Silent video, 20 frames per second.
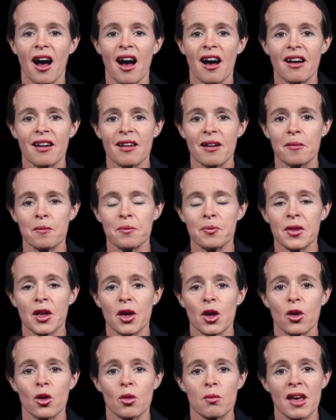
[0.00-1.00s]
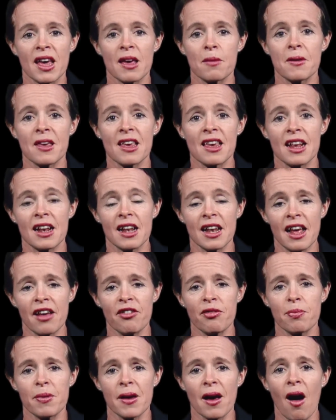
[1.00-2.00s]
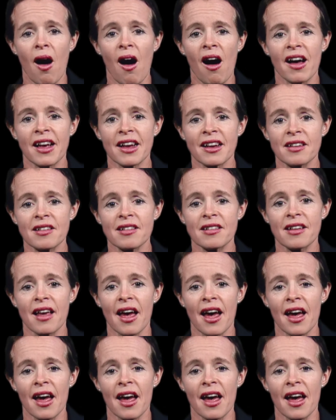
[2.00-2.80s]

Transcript: um, who may be left behind